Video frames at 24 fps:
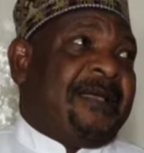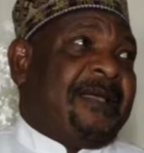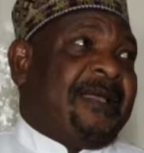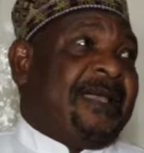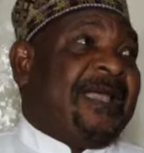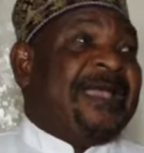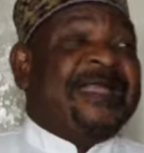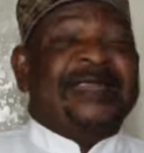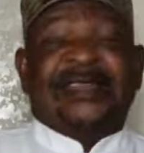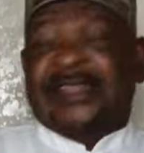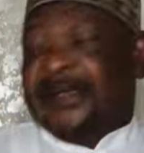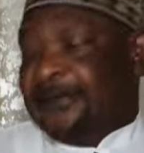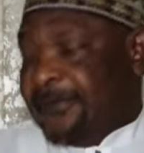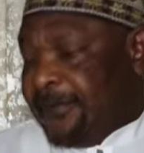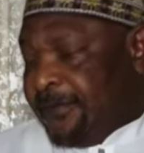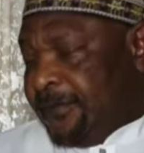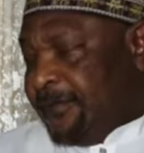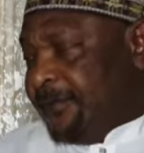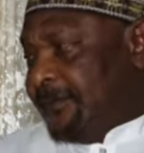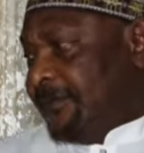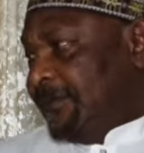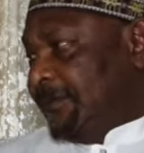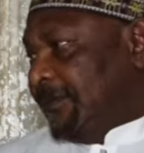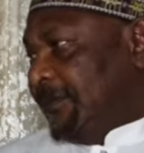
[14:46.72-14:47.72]
endeavor
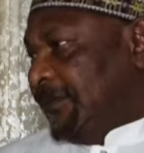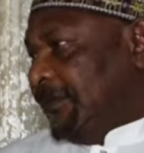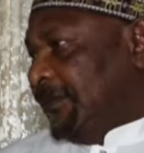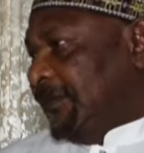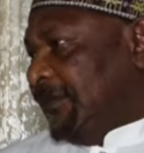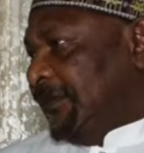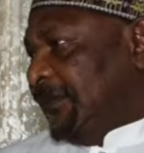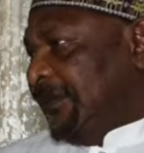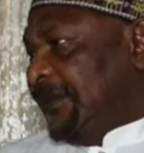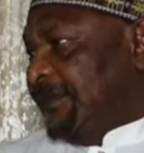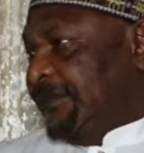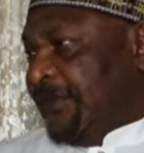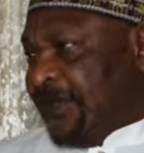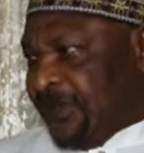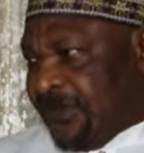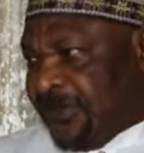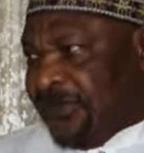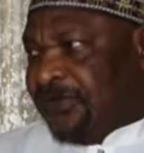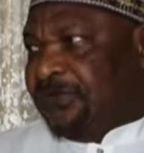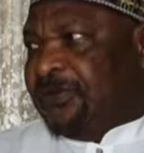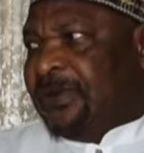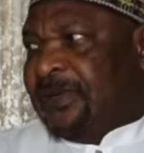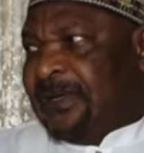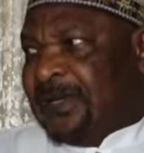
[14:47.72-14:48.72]
in
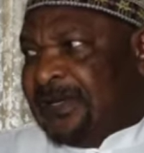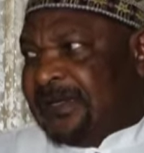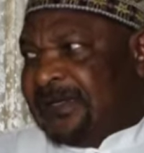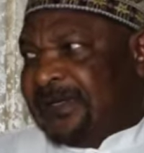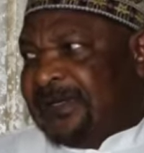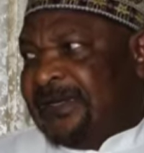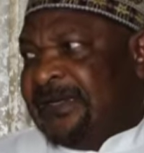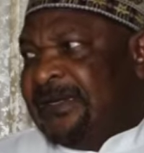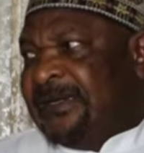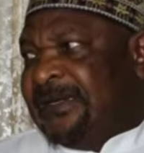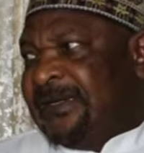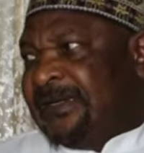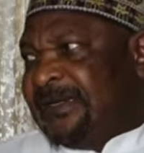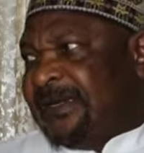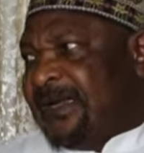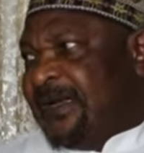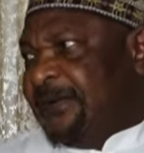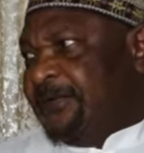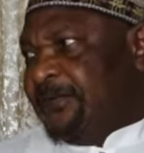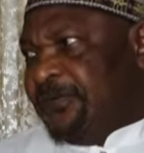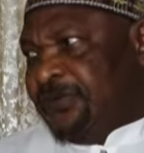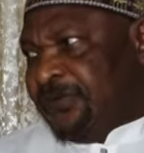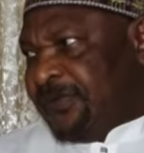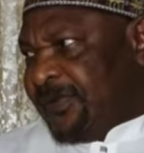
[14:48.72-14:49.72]
making sure that things
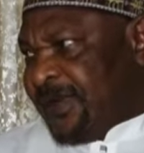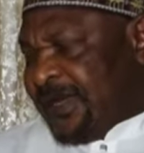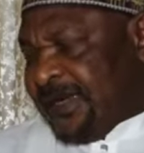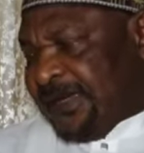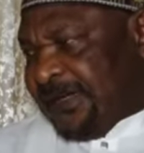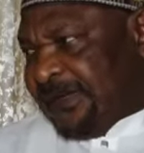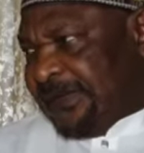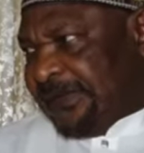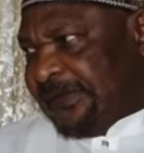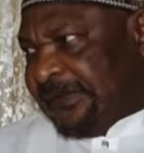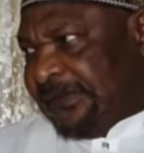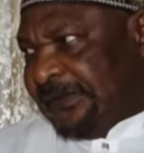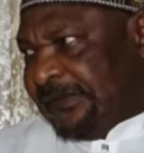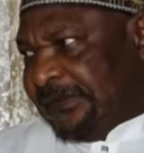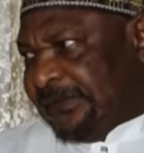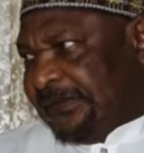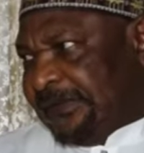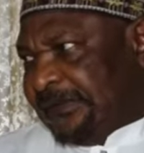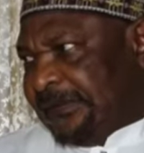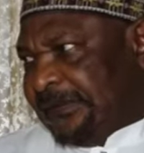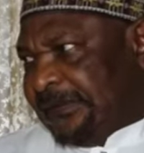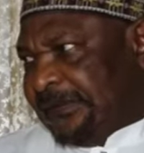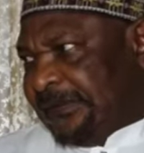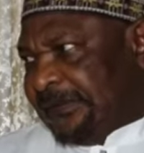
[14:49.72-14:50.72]
are put right.
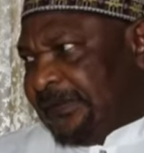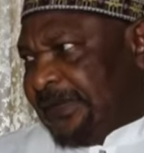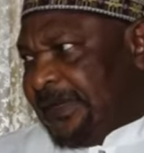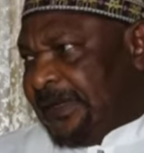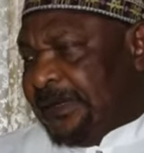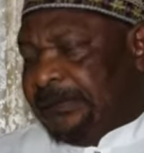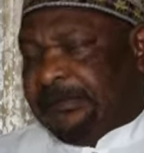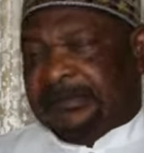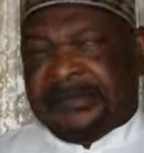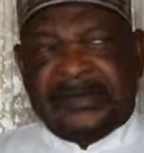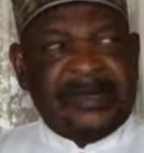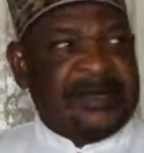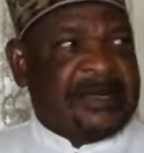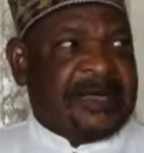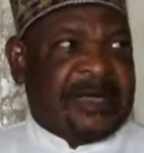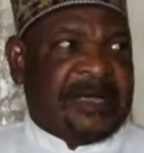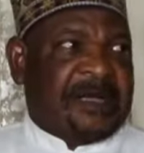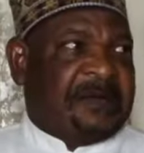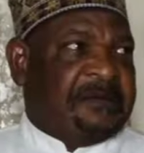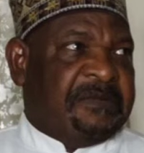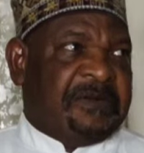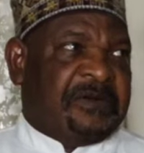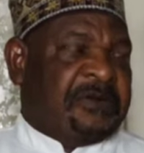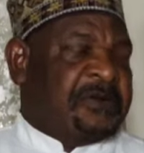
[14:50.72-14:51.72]
And me, I
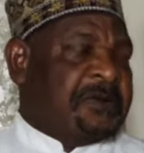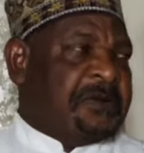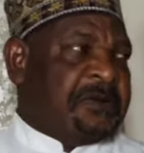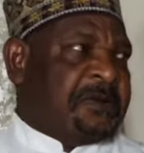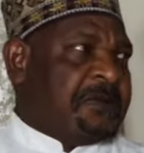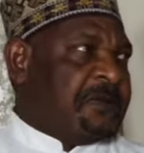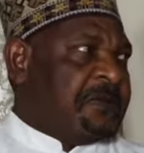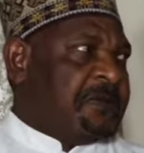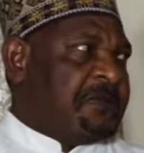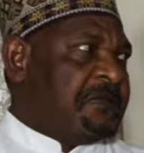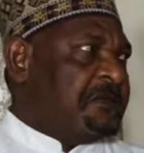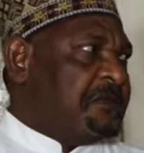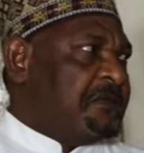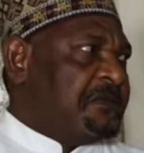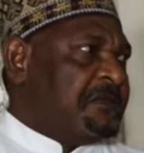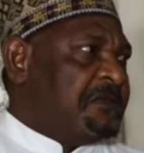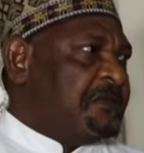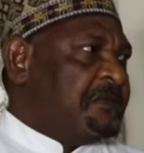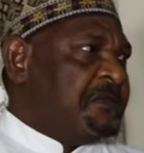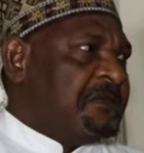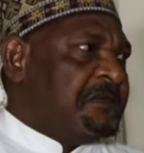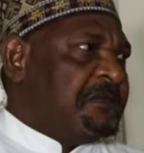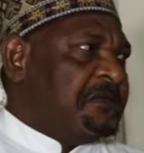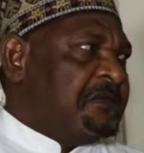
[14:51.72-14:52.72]
have no
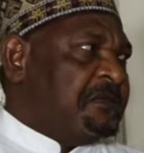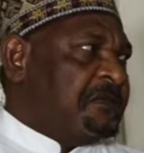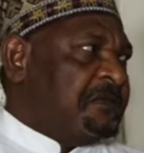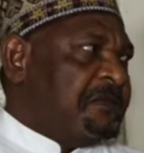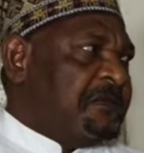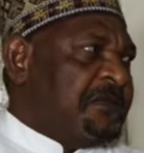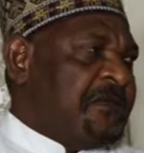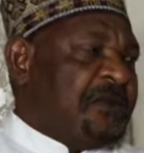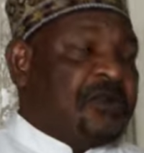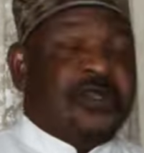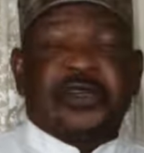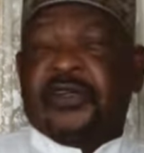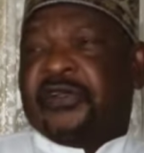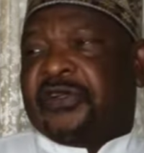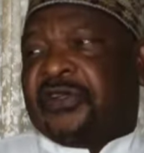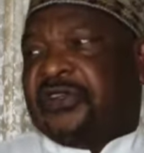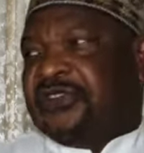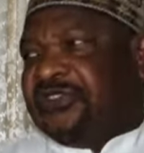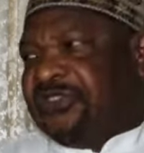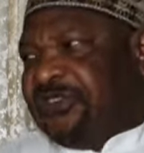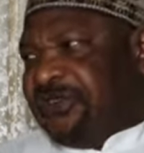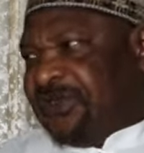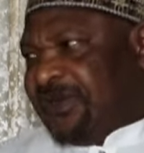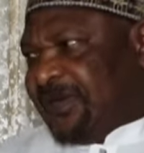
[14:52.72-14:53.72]

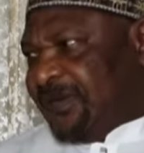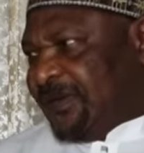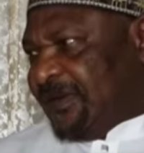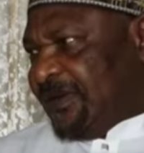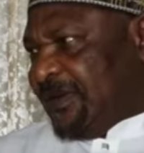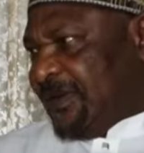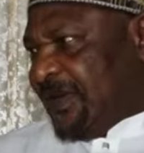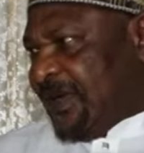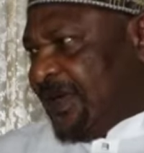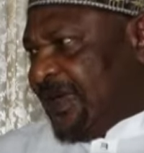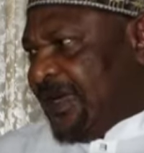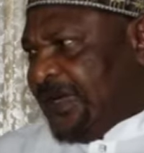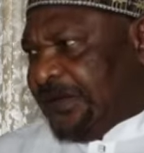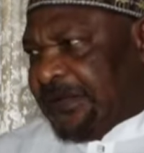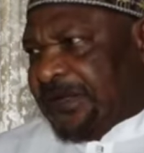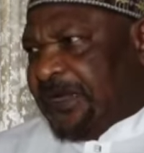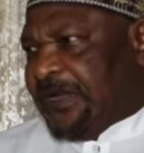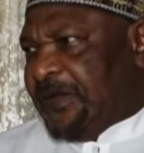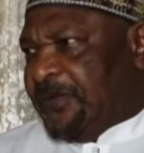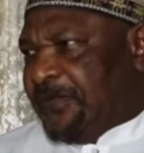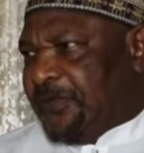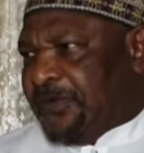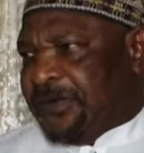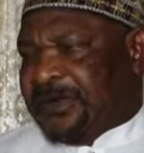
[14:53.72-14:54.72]
grudges against
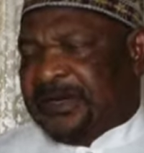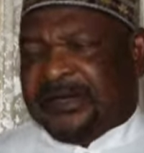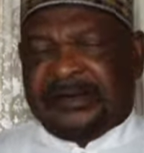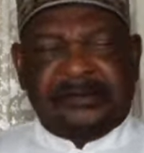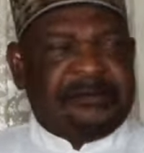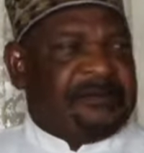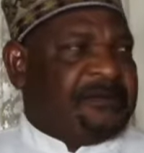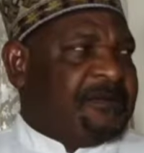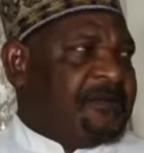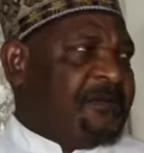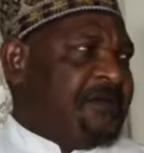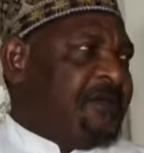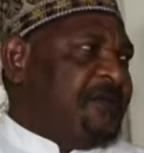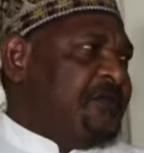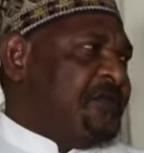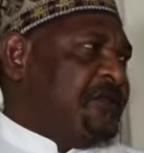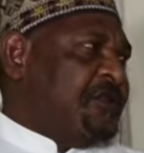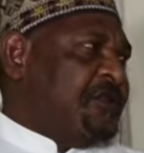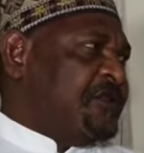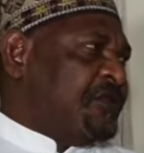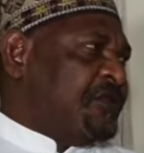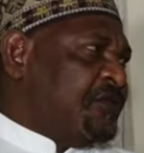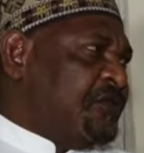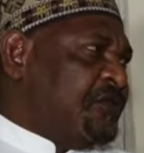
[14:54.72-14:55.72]
anybody, even
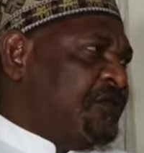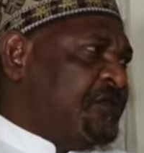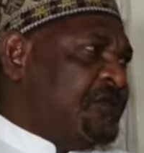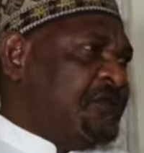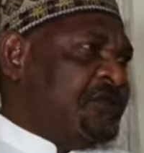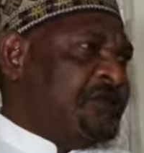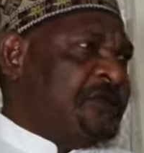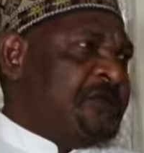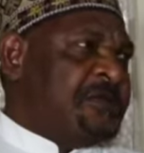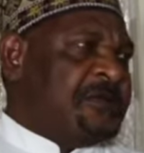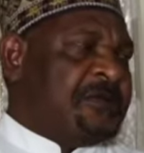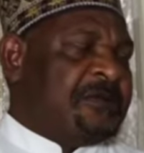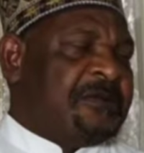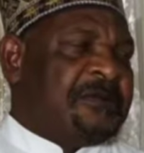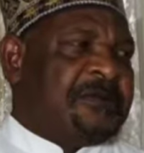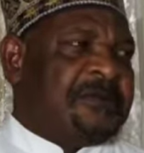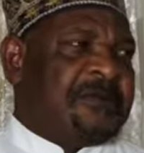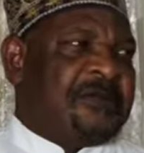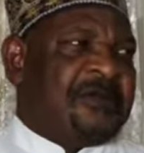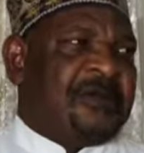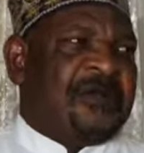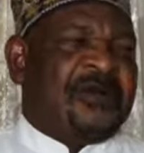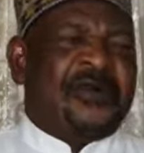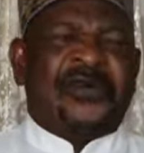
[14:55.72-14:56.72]
those who
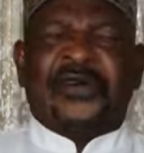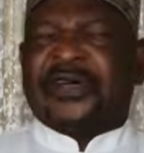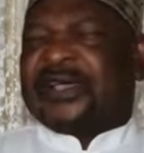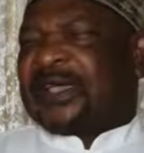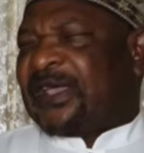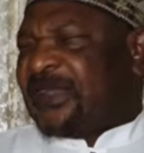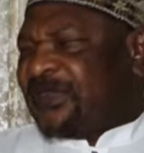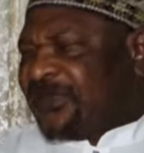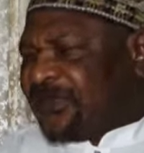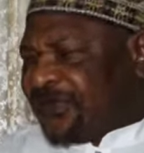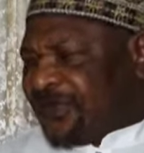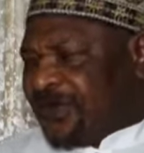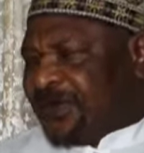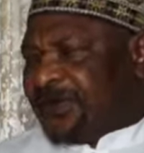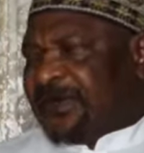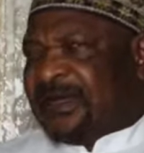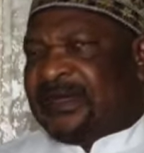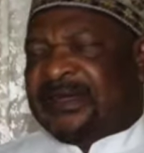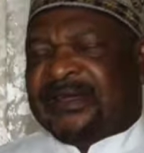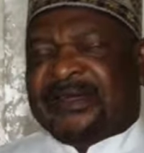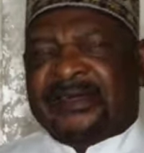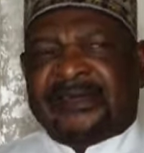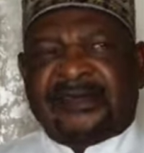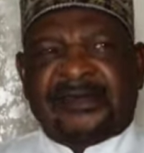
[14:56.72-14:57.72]

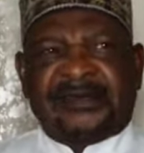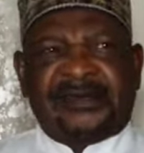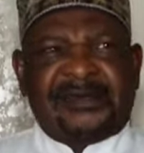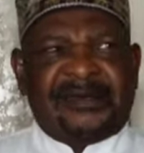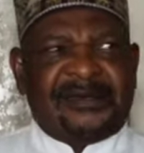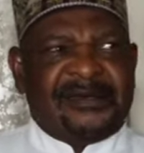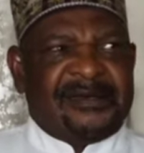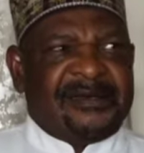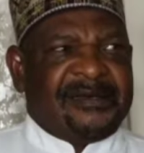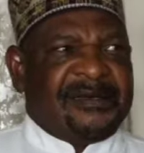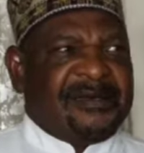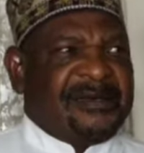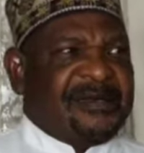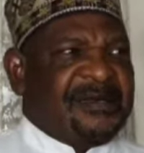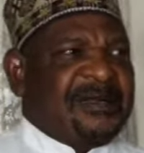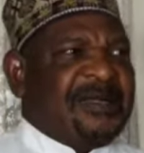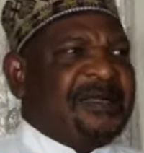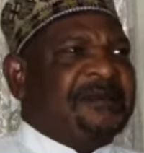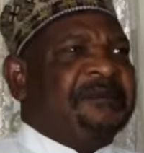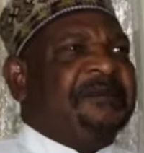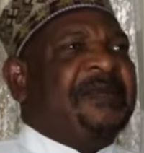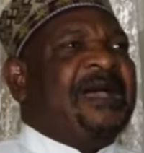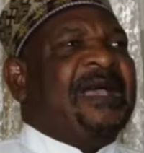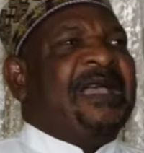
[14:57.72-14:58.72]
orchestrated it.
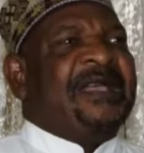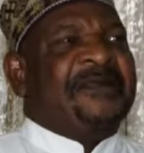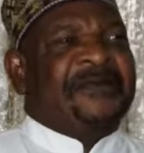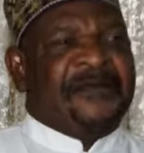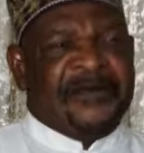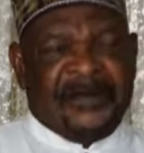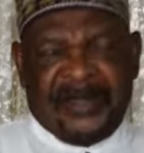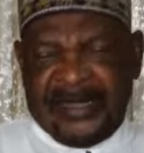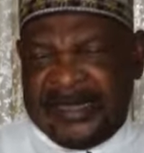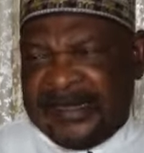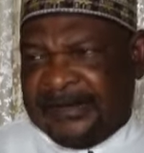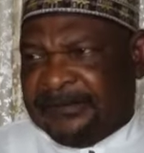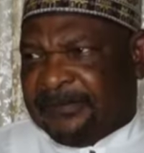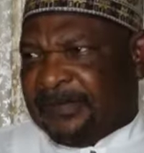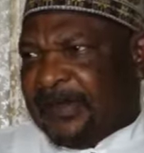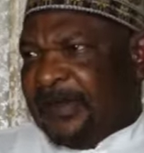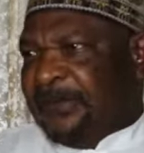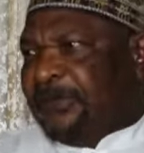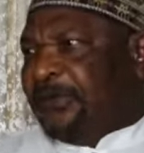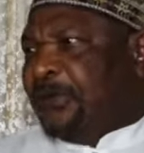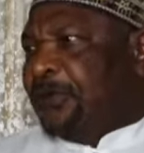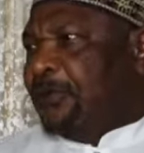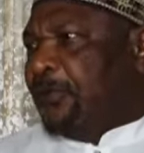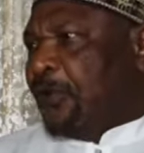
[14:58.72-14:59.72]
But I believe
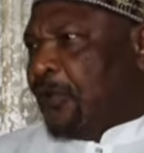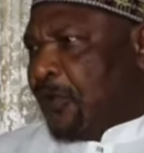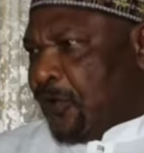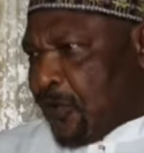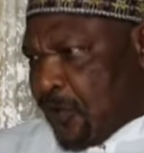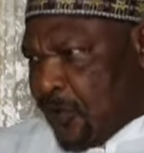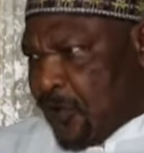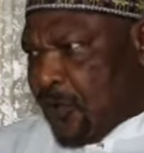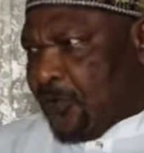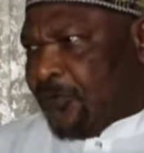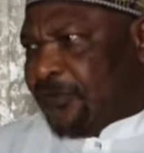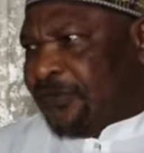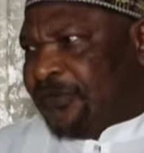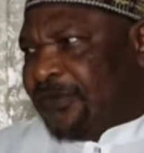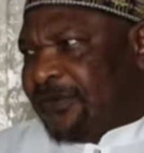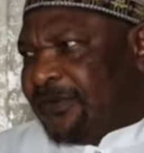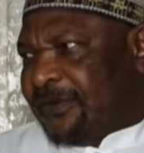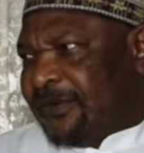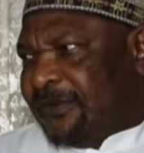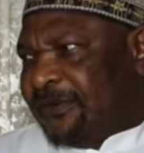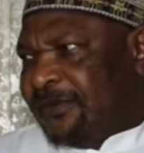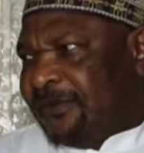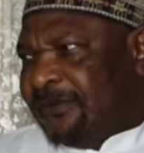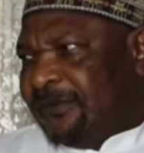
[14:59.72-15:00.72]
if tomorrow
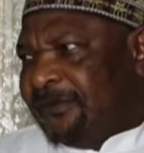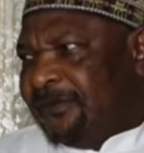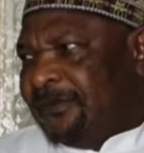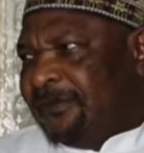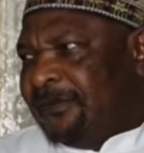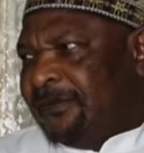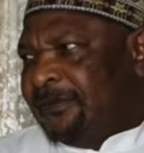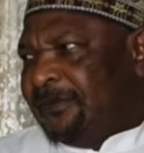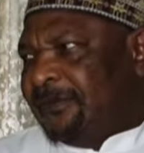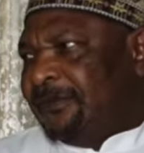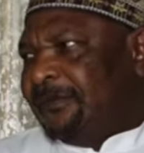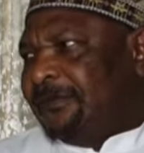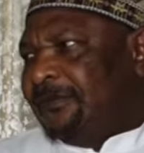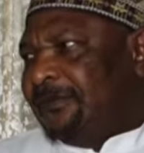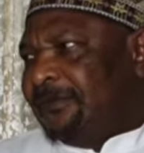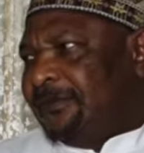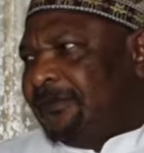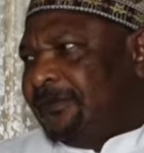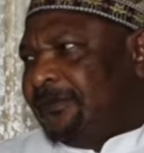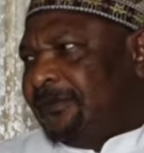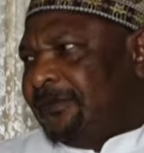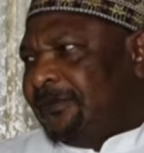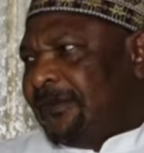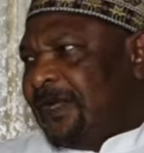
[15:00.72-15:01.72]
comes,
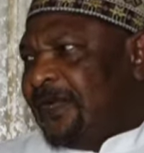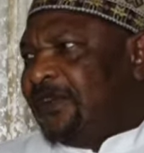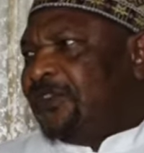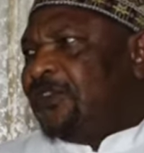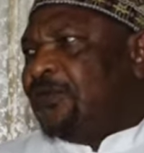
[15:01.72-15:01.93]
and